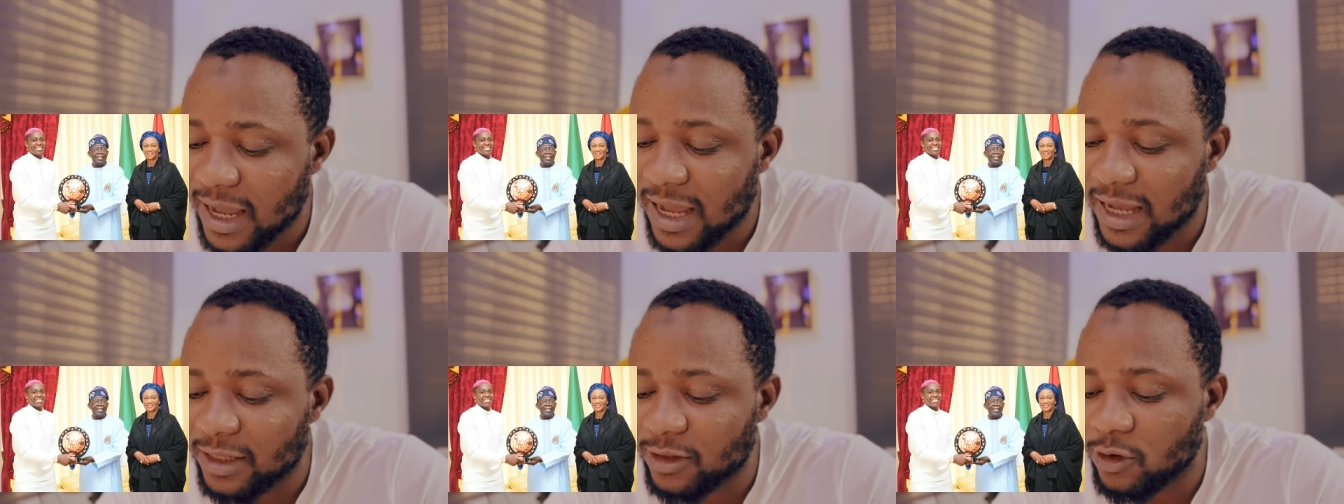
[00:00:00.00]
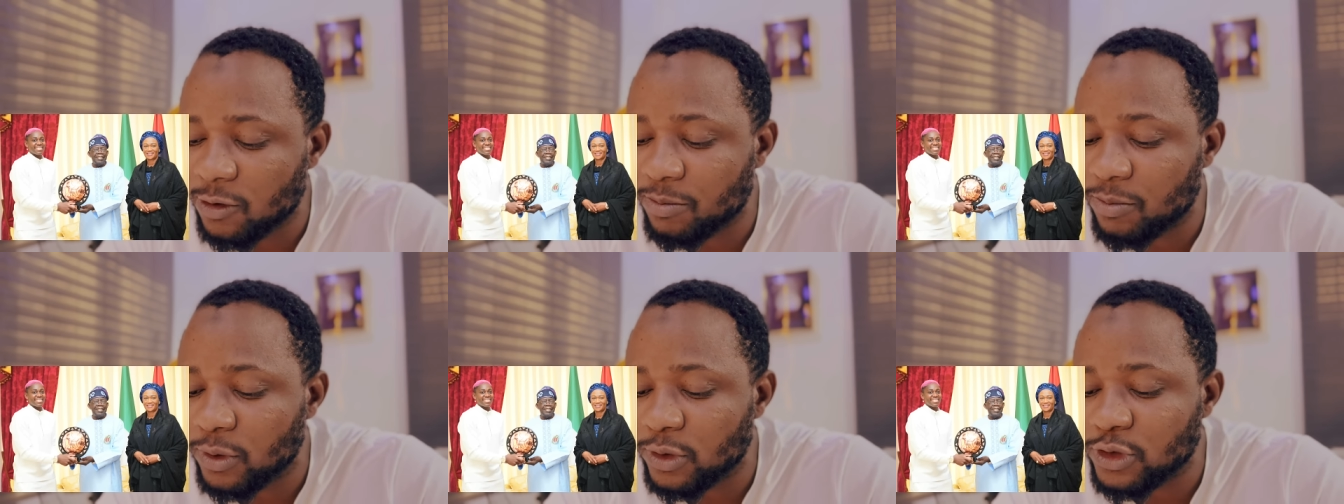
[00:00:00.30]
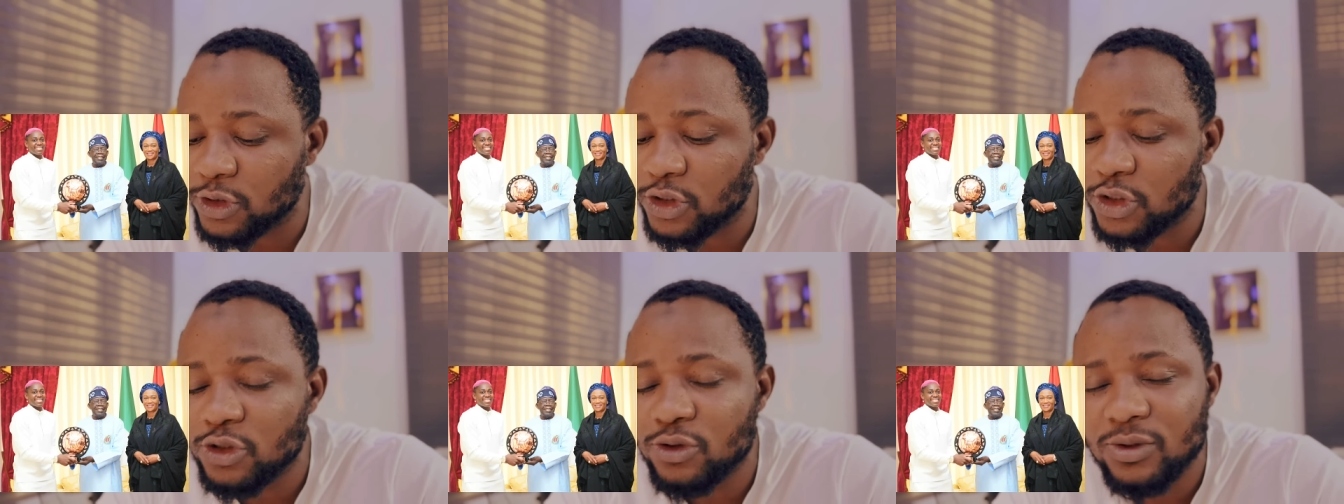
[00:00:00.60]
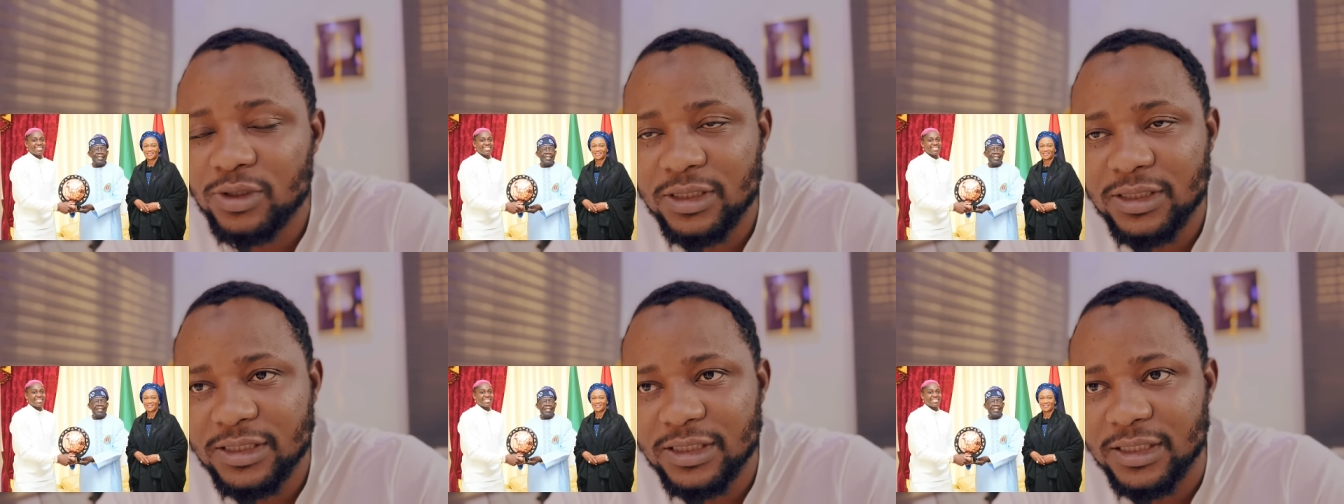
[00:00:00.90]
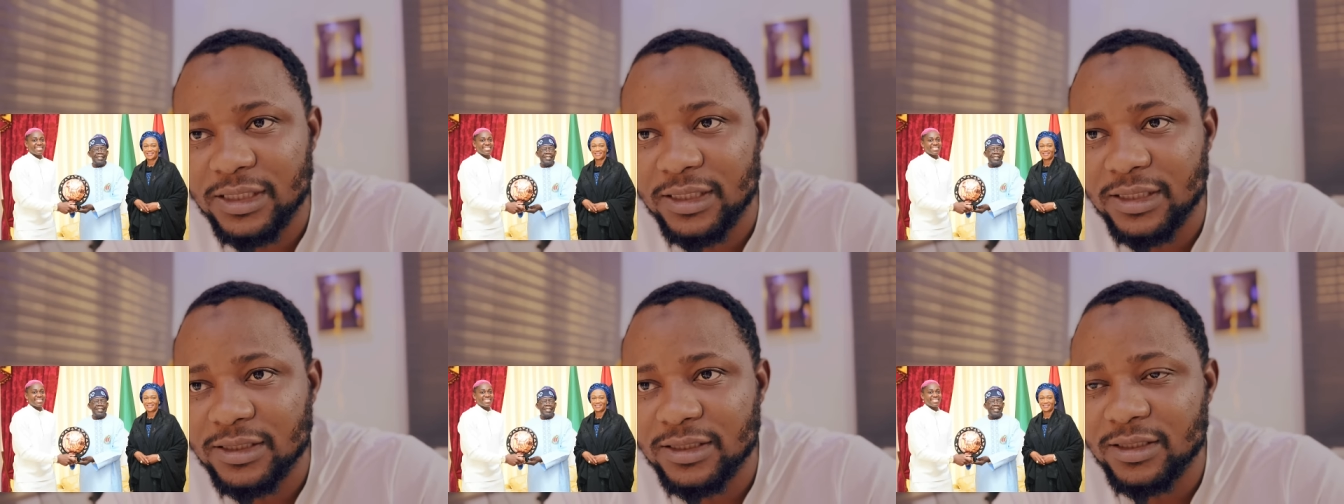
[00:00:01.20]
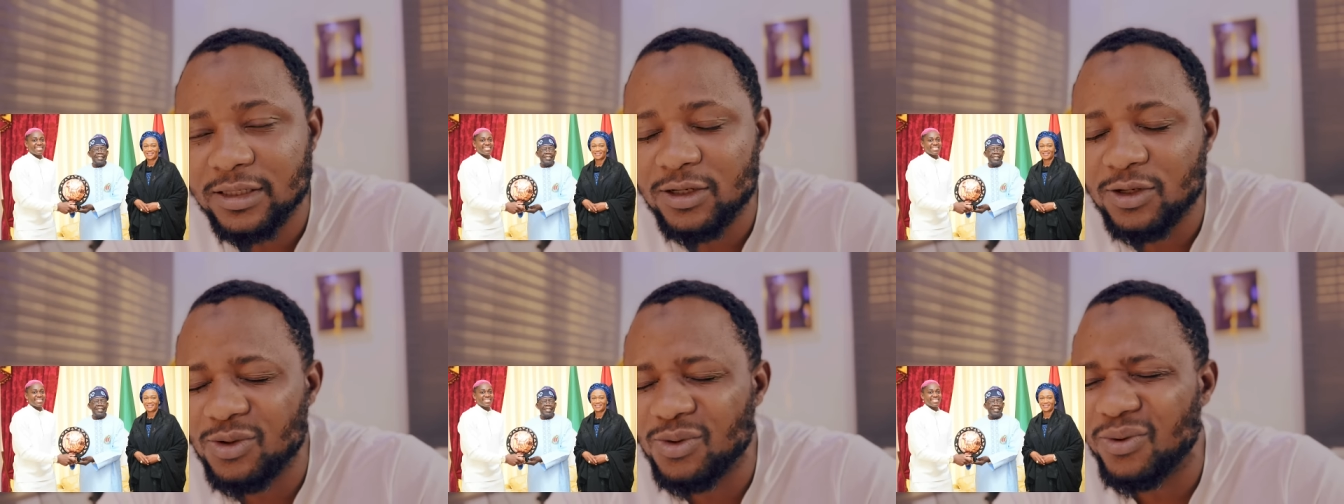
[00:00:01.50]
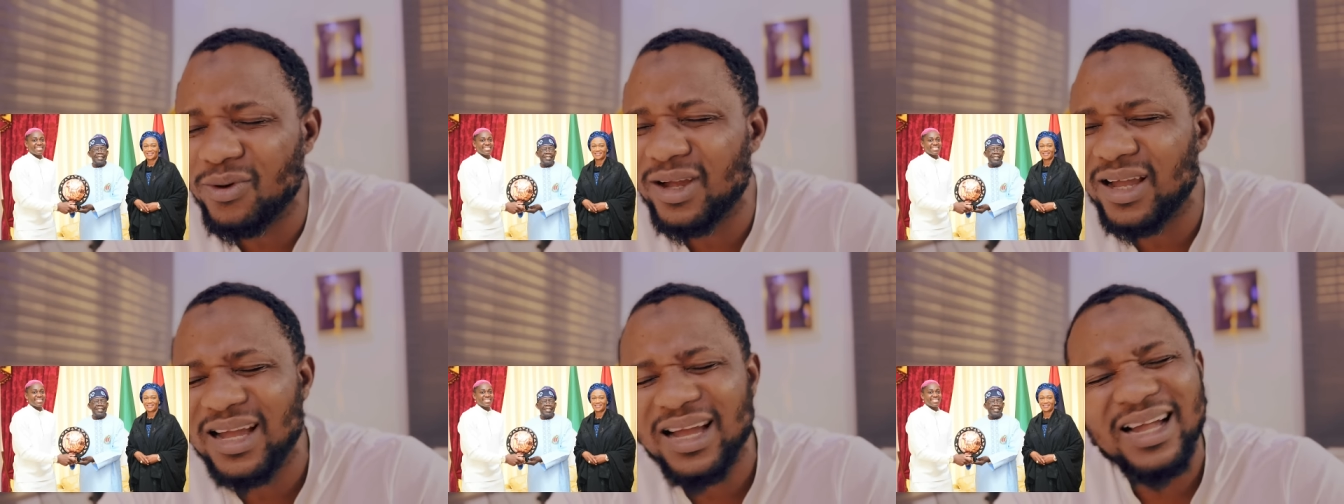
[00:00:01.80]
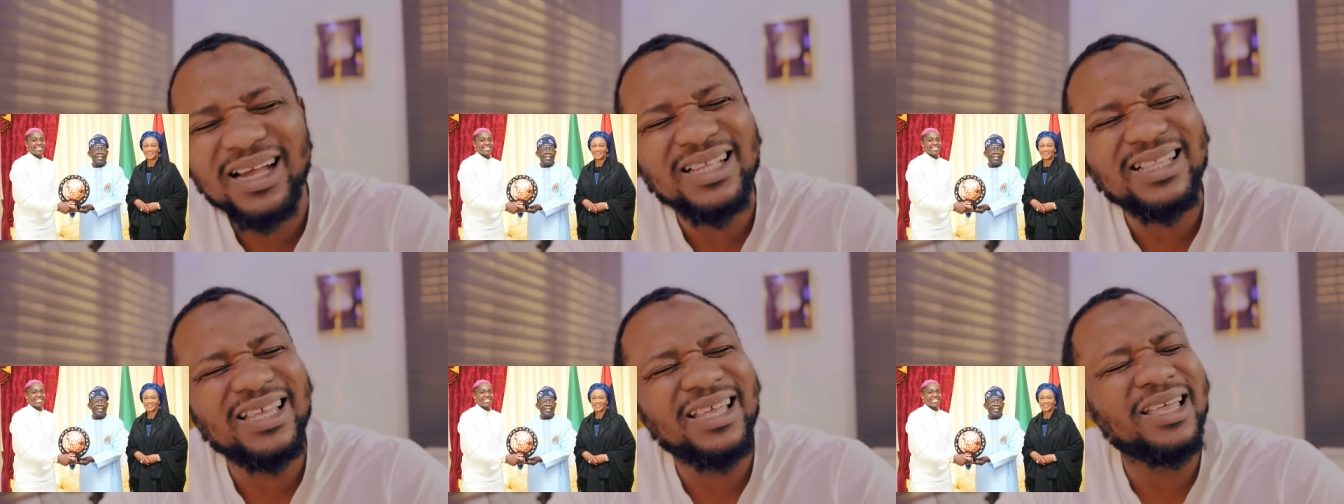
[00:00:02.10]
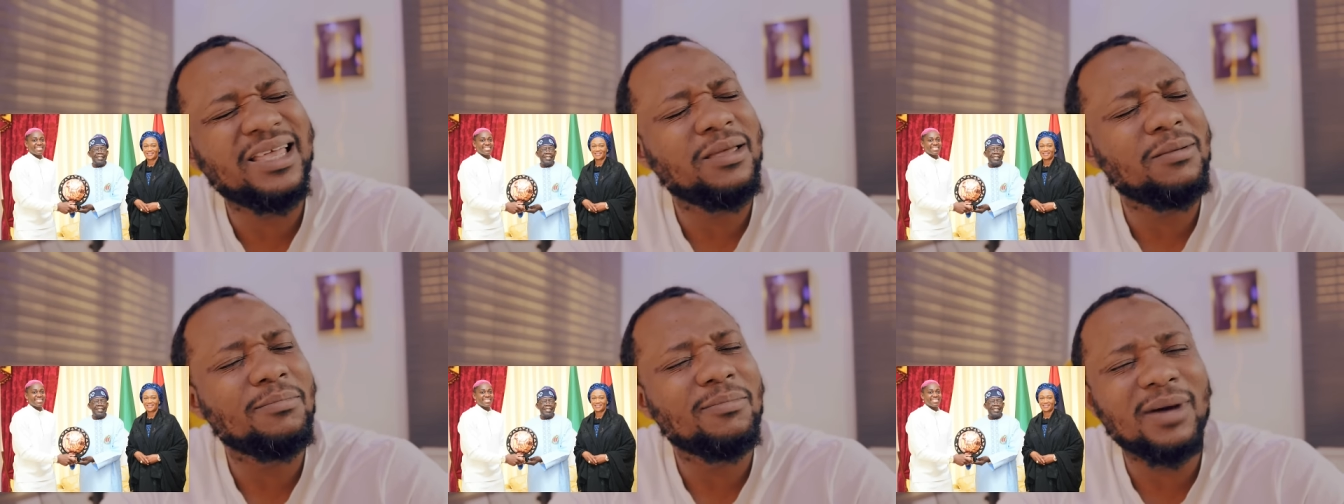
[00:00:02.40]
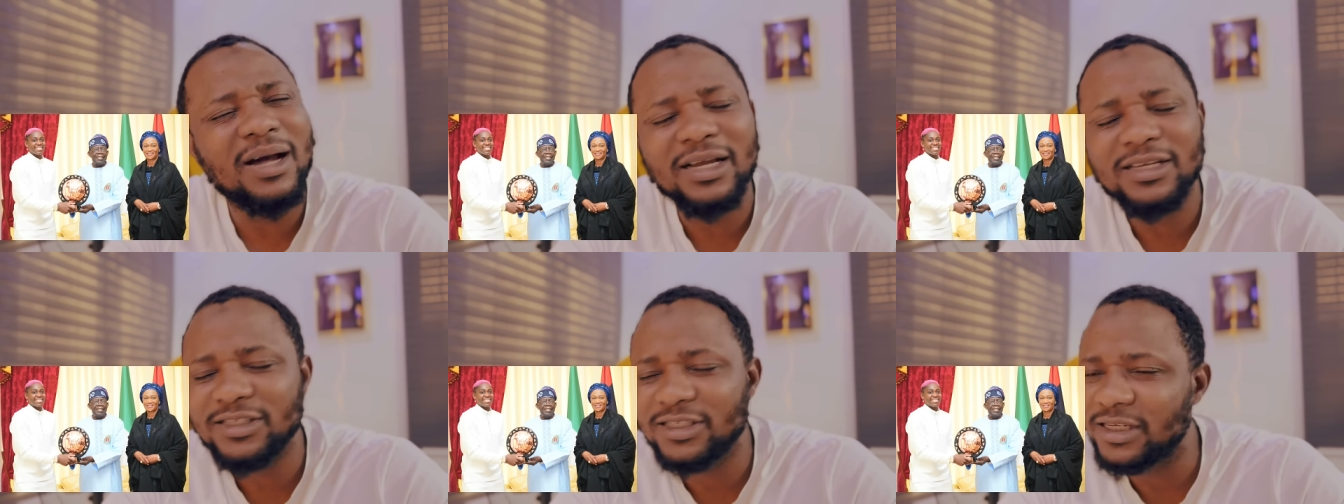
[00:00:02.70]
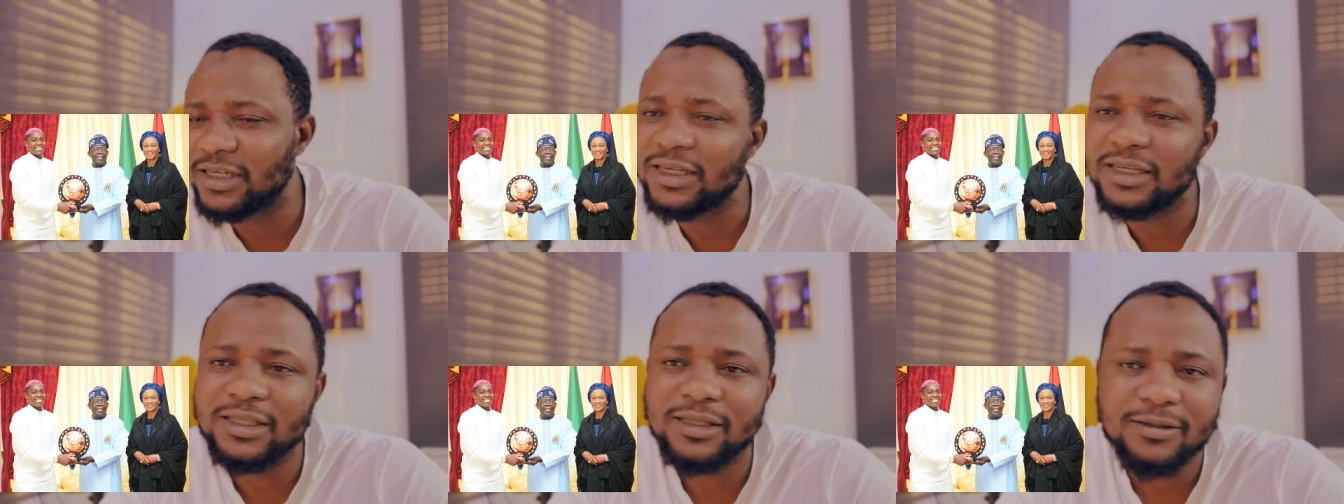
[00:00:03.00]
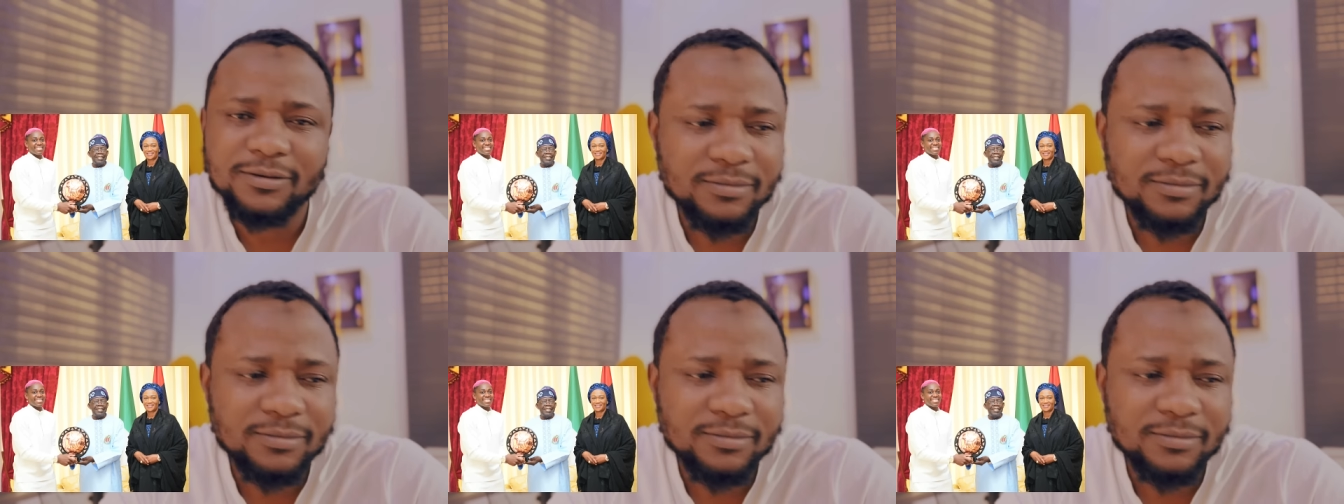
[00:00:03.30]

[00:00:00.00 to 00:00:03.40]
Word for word: and opportunities you can imagine.